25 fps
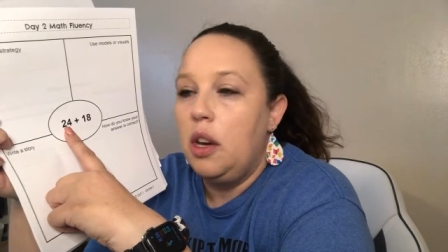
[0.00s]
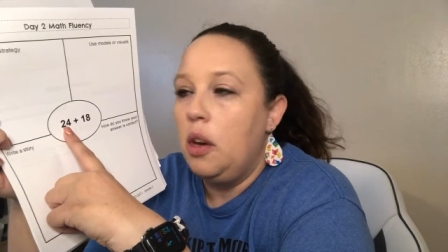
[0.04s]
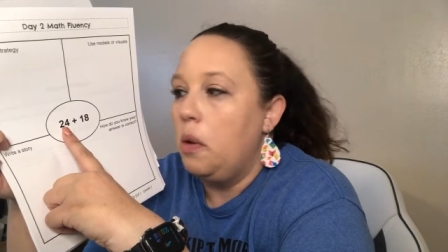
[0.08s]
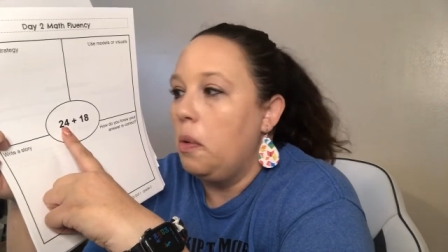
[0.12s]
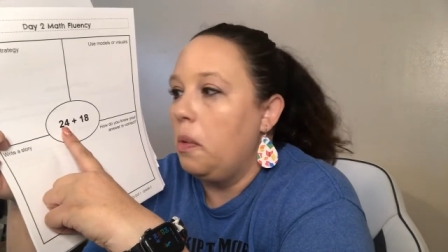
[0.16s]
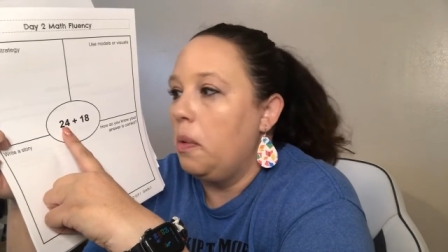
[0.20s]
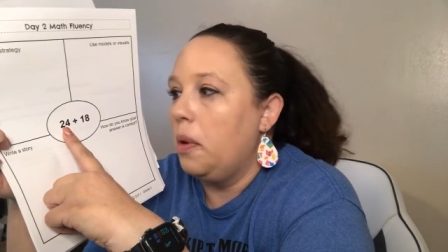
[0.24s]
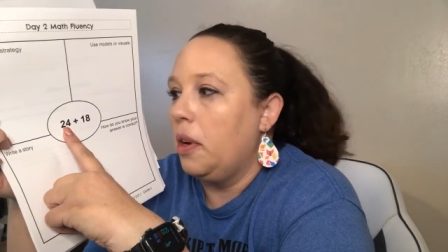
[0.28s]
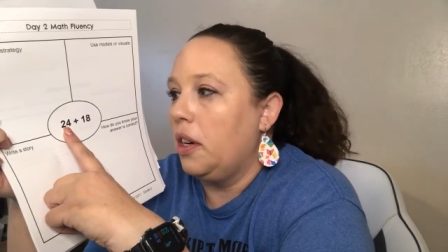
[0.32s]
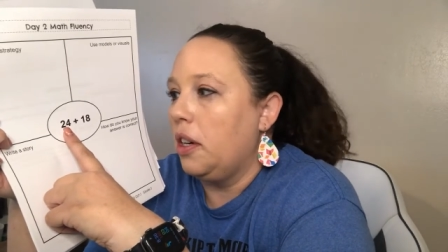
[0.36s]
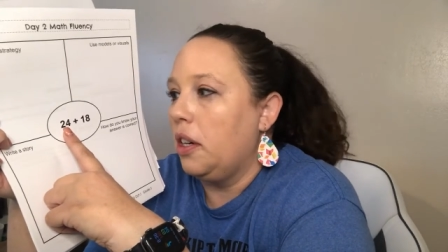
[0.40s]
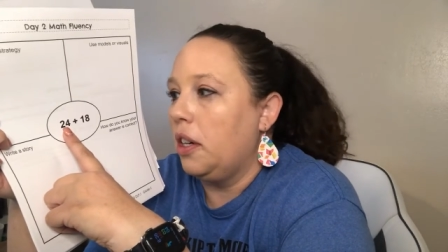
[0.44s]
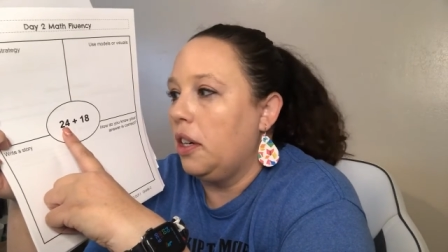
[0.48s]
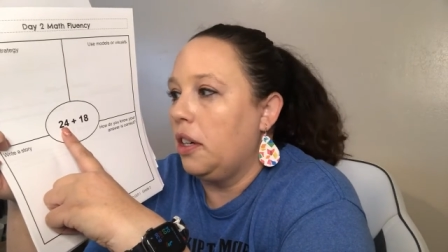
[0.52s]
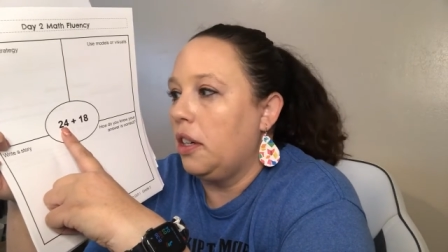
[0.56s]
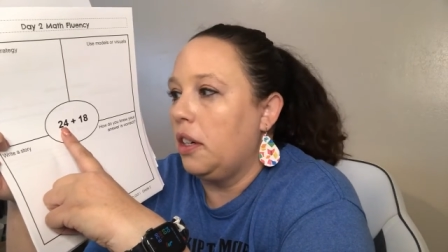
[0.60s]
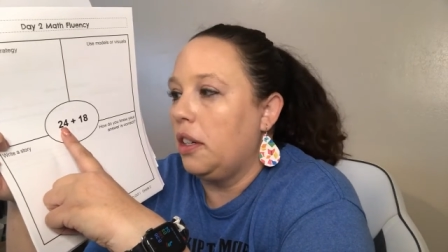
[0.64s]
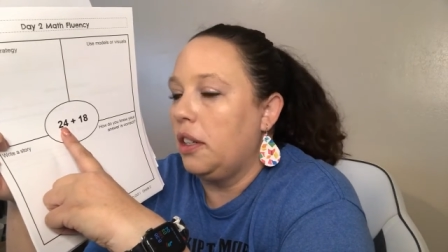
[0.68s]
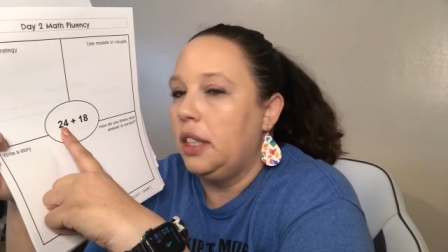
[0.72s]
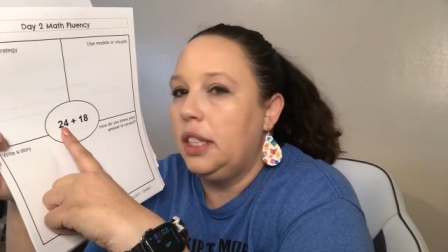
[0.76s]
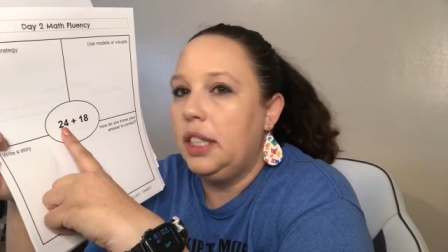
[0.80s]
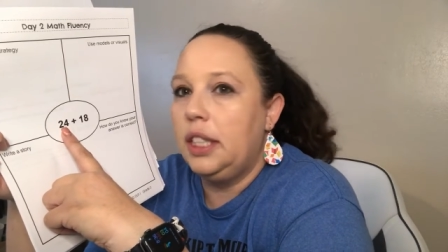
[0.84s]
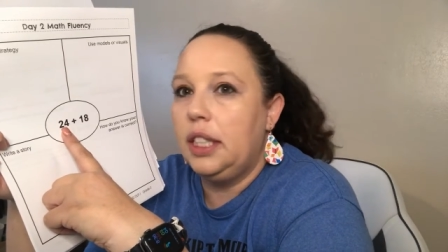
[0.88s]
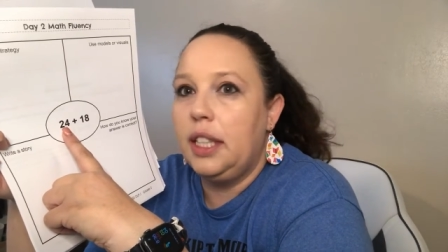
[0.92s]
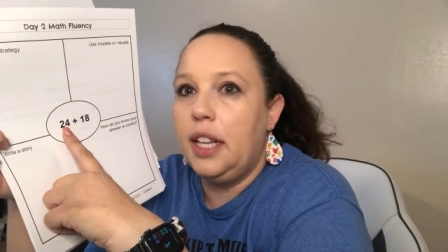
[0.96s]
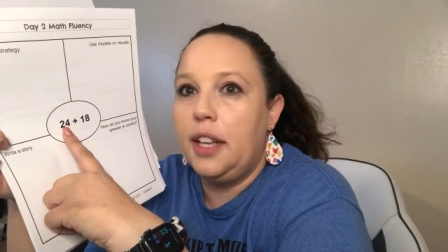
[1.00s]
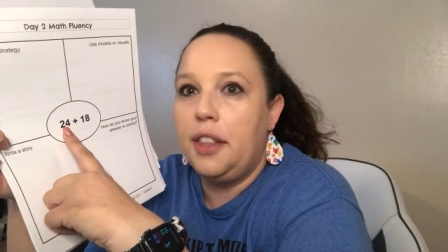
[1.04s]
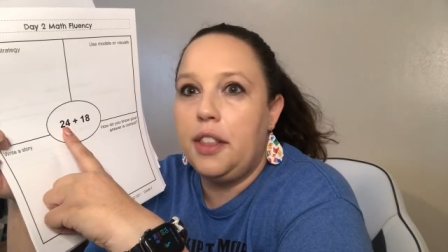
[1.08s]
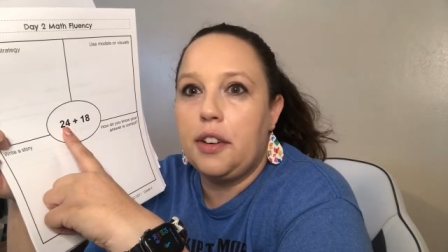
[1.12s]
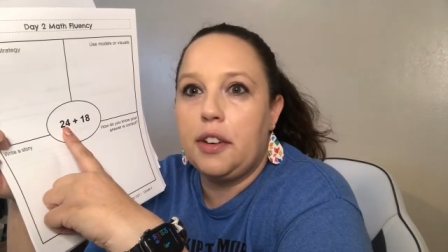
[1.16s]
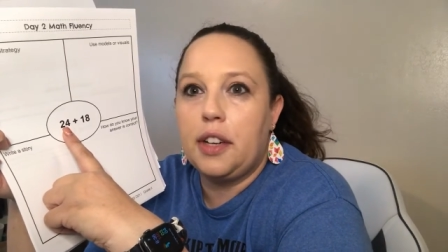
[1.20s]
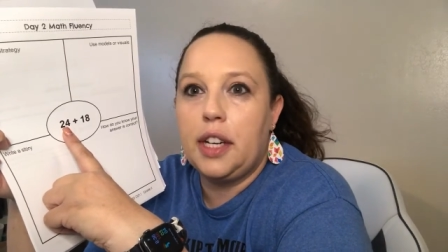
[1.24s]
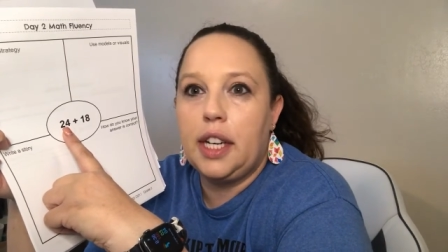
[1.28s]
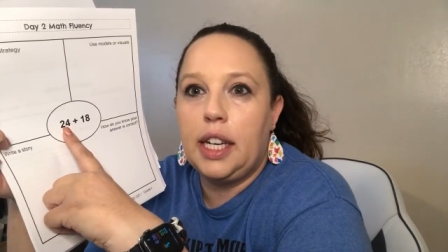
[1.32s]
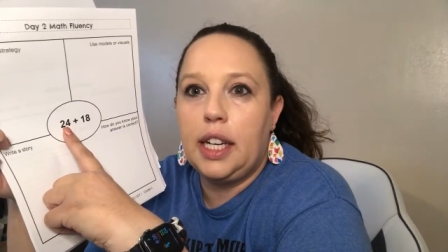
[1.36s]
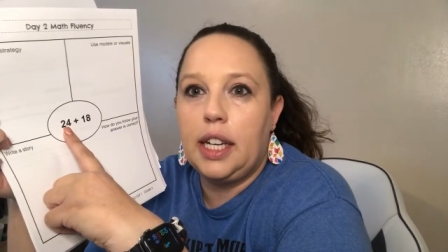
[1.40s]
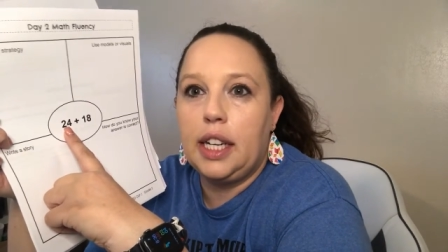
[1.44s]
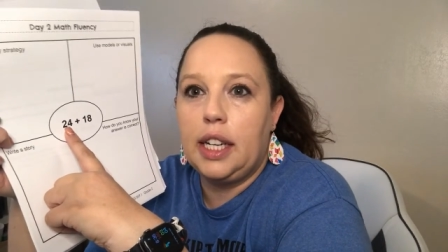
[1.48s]
were
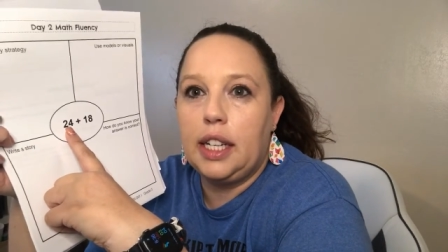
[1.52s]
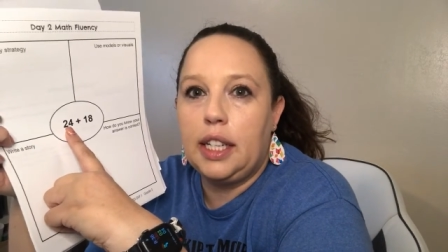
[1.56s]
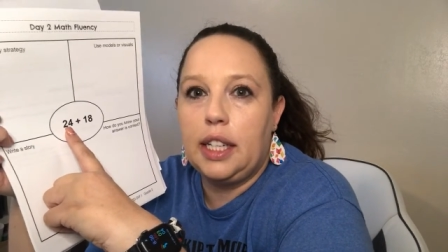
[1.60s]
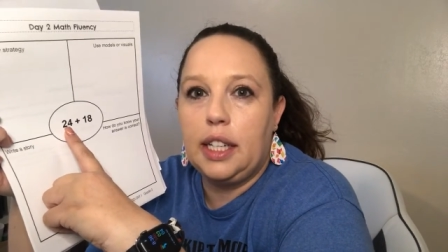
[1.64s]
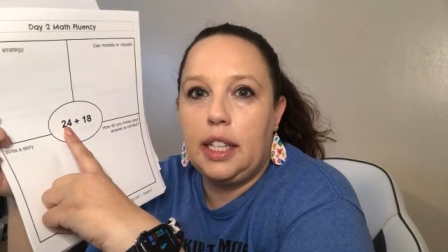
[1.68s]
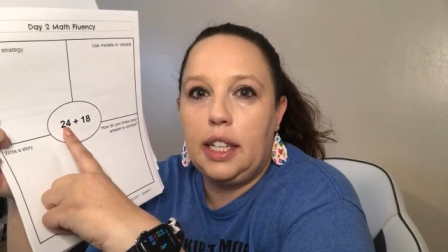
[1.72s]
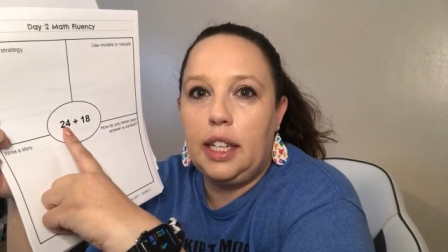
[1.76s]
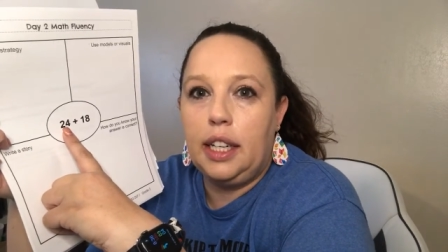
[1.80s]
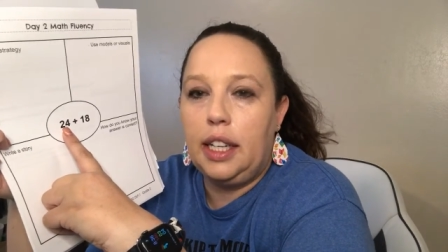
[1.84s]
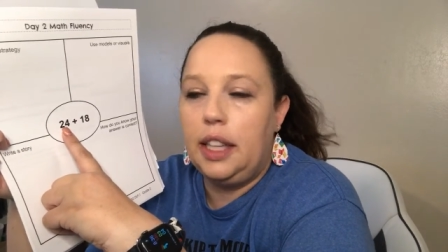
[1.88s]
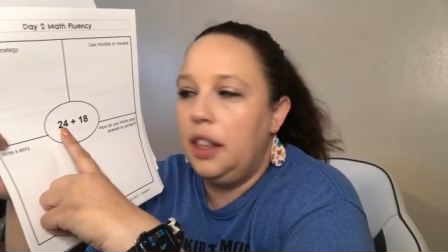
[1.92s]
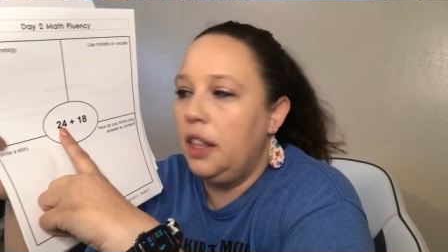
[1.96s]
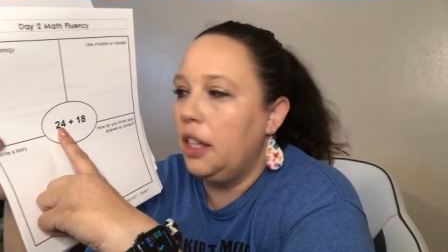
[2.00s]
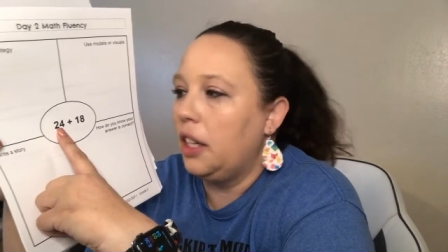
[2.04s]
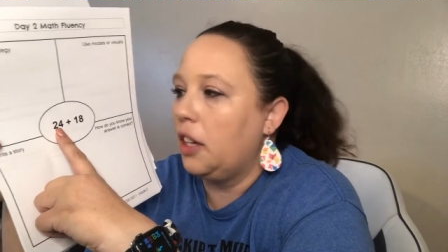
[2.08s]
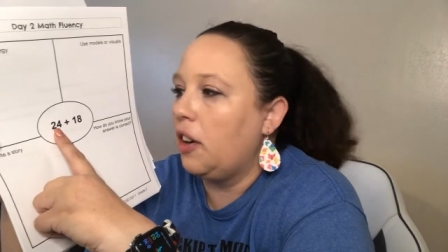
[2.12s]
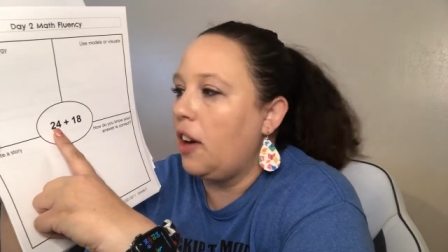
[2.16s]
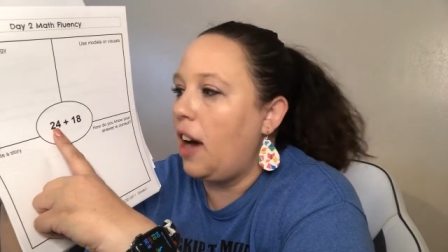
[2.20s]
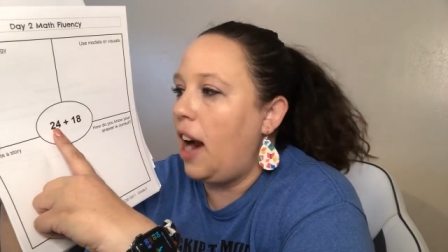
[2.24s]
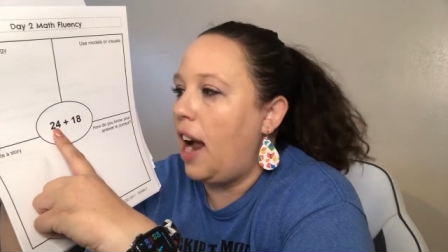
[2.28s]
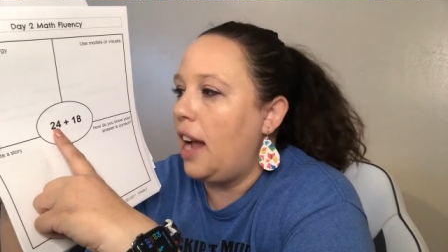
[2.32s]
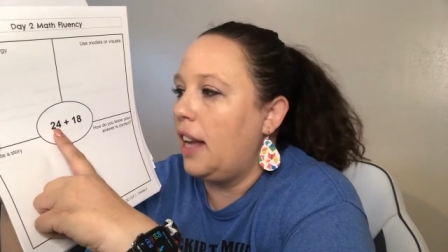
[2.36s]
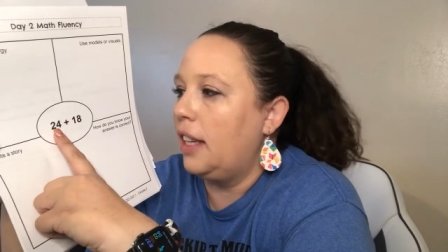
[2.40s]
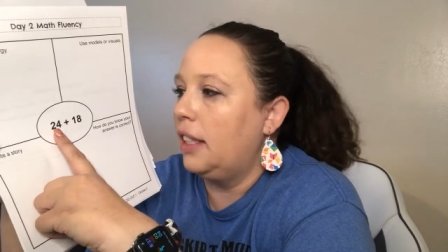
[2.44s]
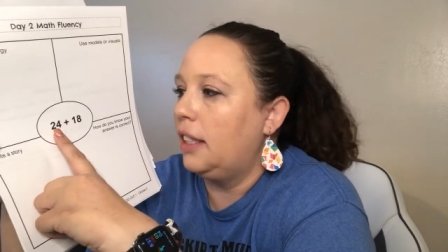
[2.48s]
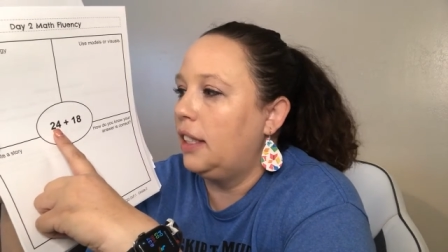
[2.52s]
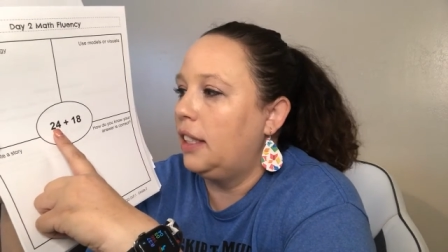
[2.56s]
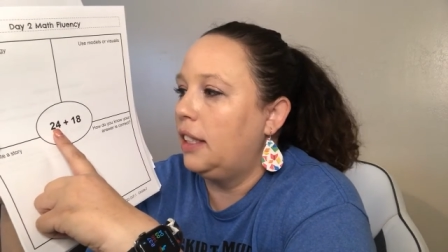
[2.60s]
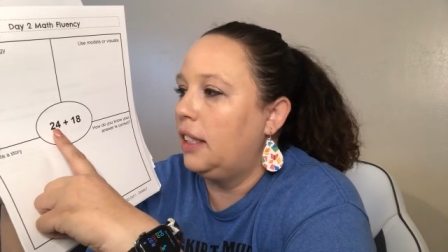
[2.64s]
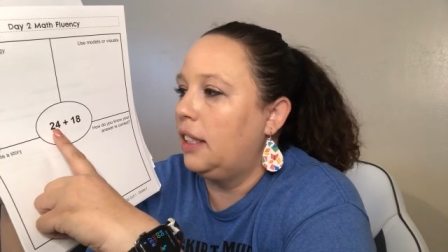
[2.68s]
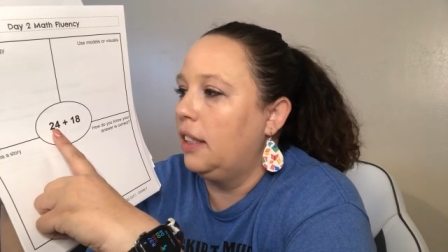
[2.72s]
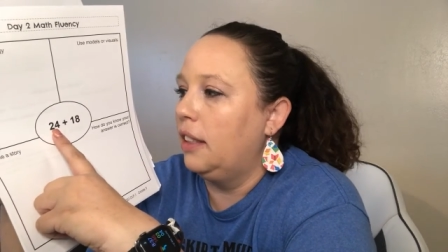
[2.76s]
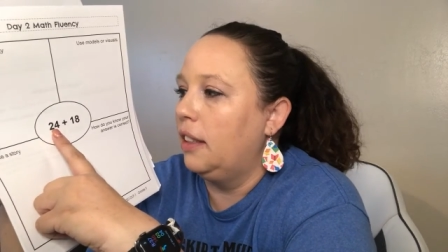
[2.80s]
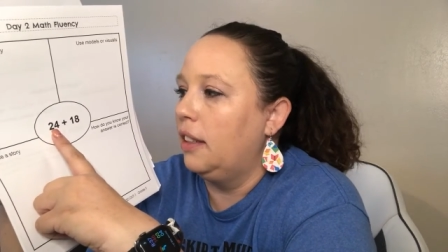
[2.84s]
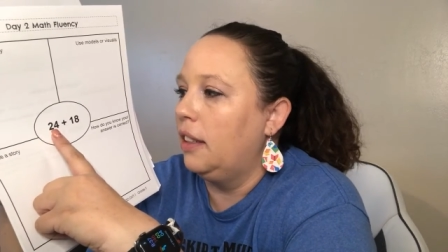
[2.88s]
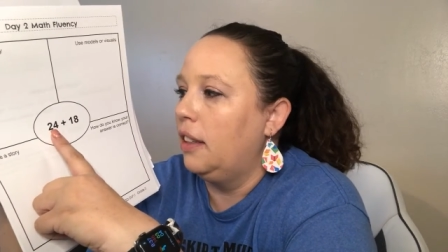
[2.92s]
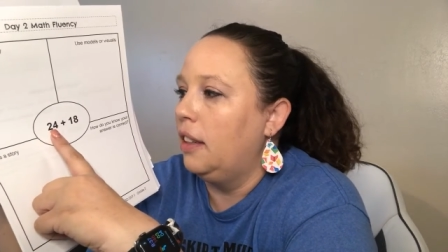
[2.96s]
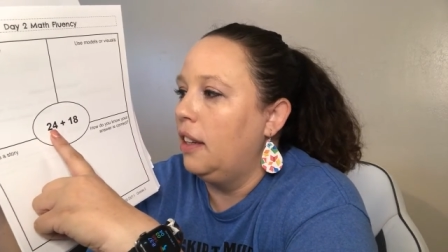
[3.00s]
slithering in the grass.